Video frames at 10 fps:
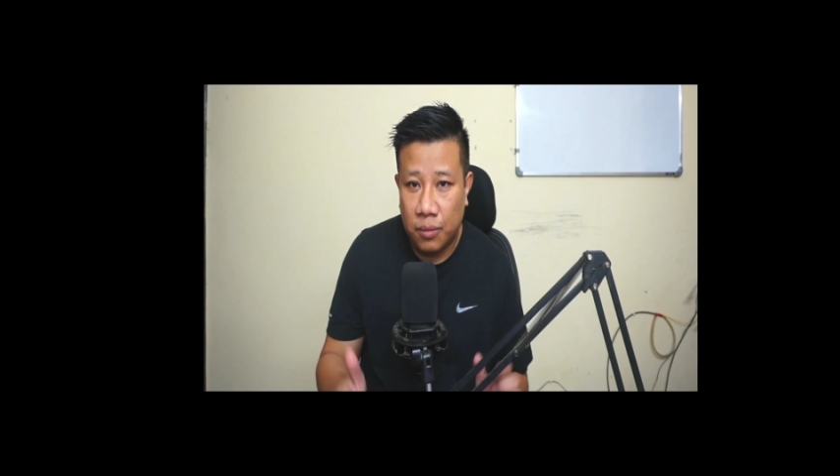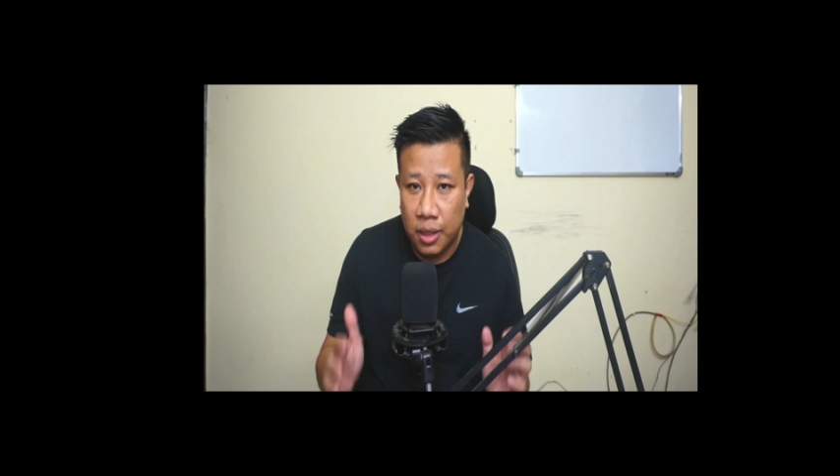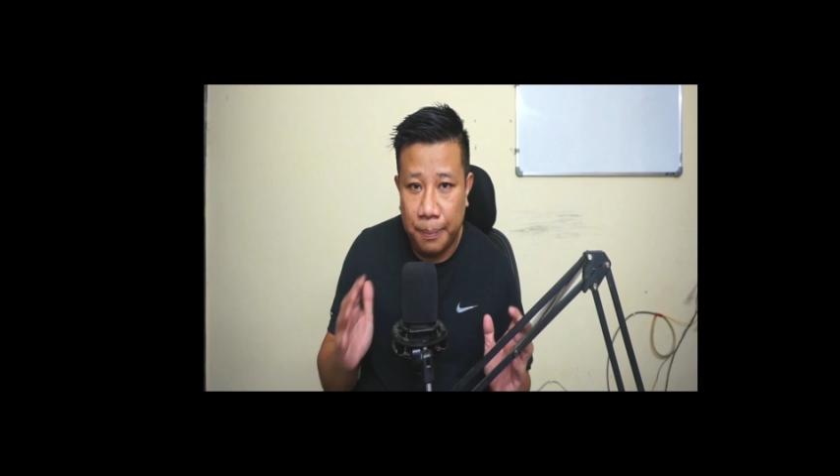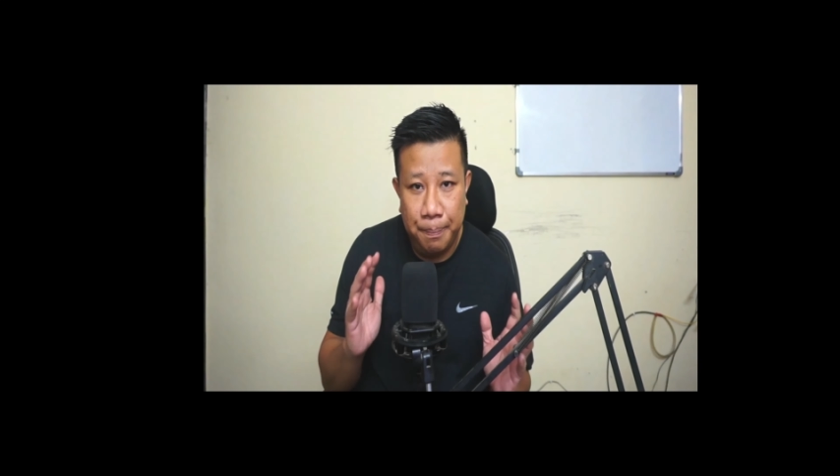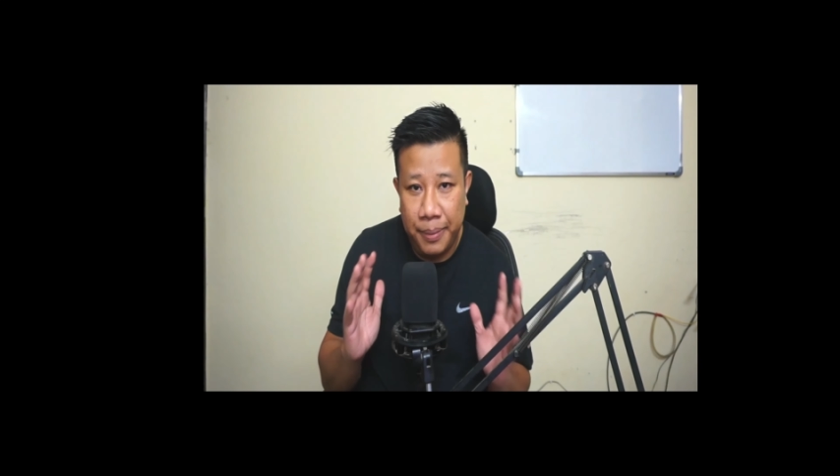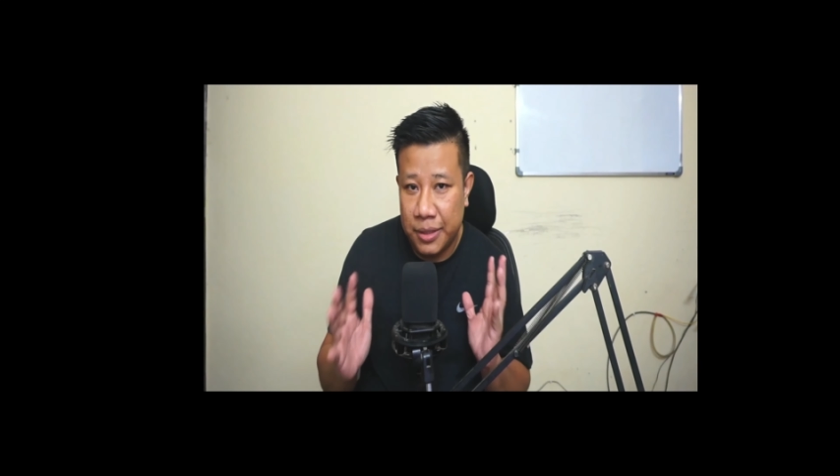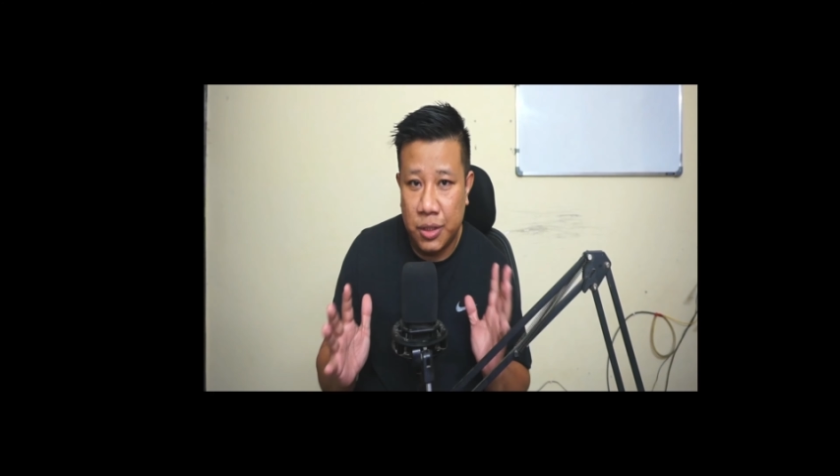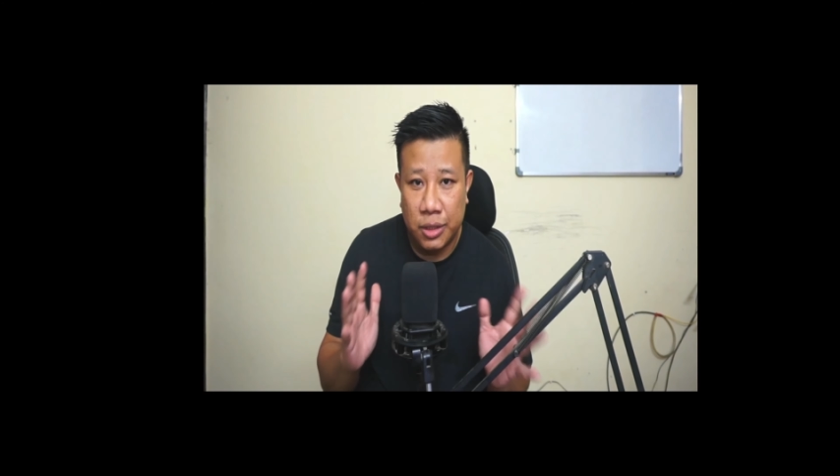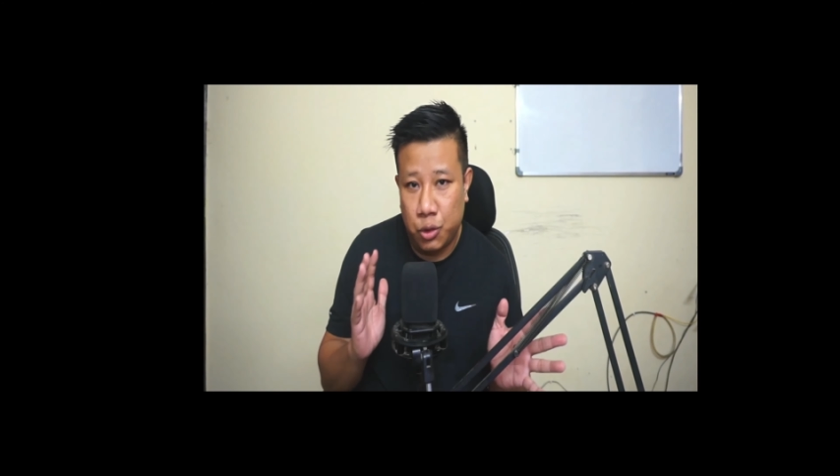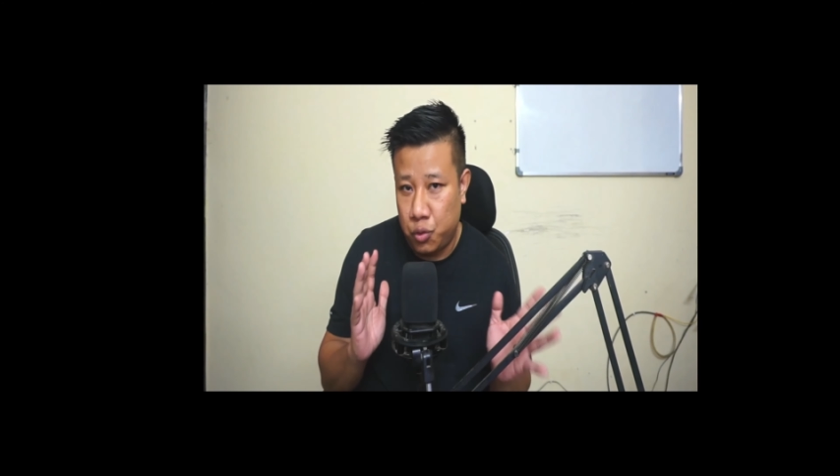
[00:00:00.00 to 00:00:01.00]
the
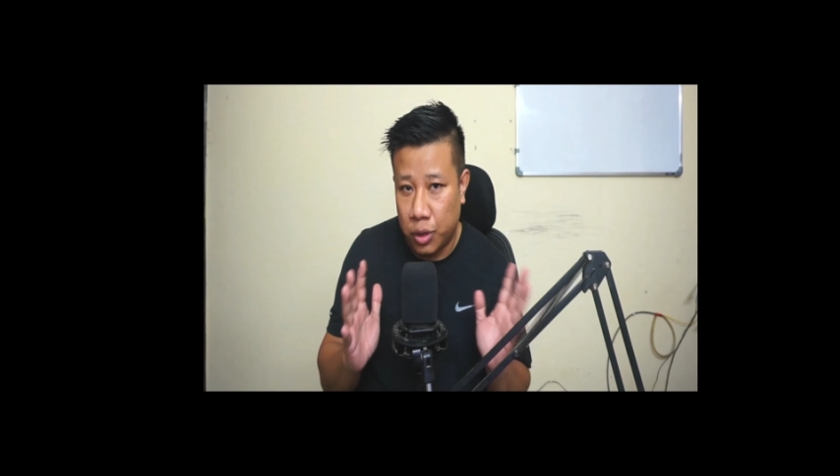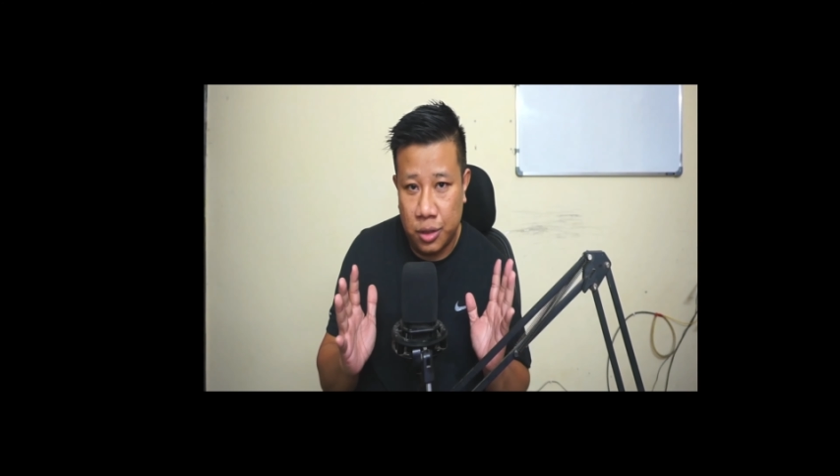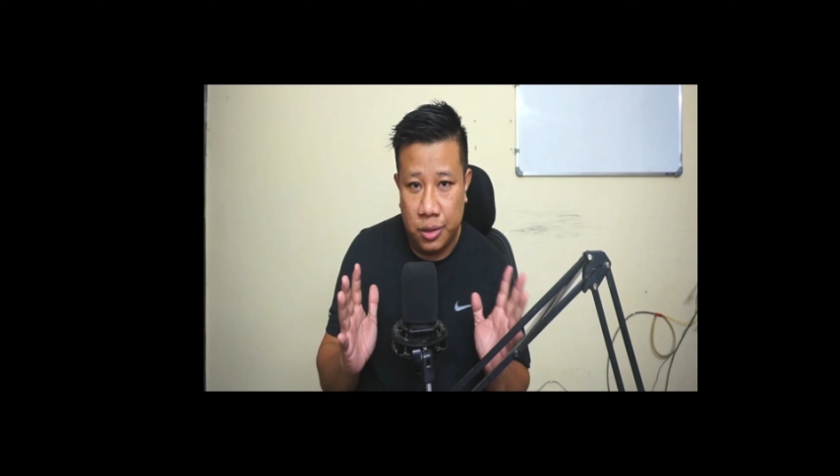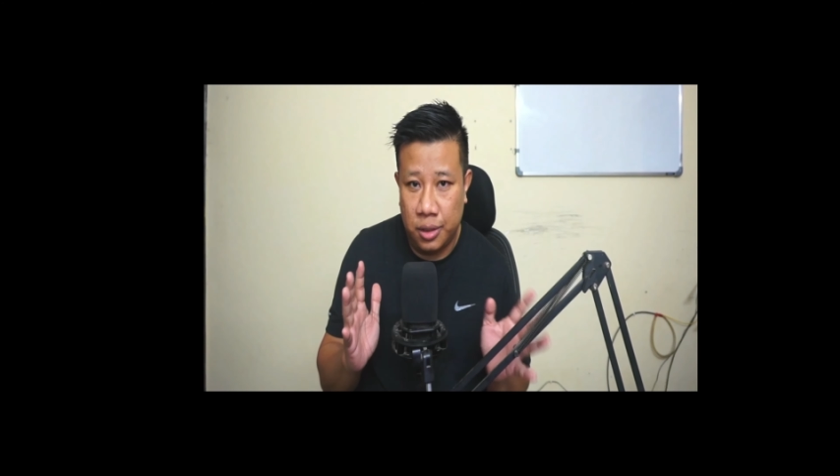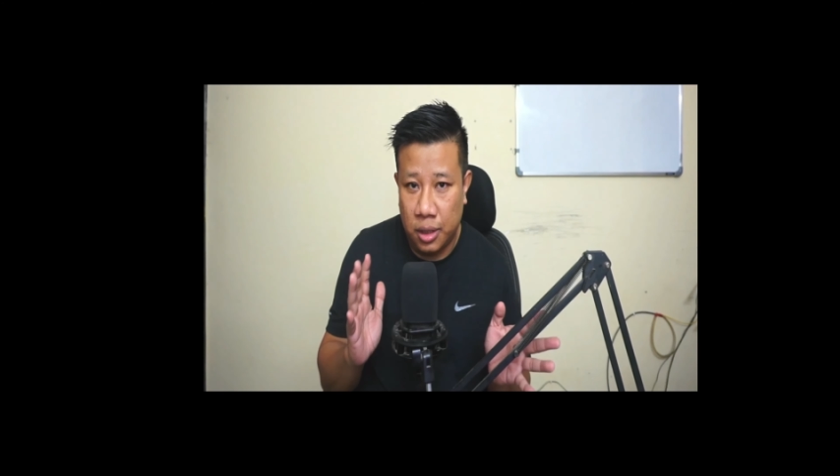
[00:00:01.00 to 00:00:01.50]
business structure,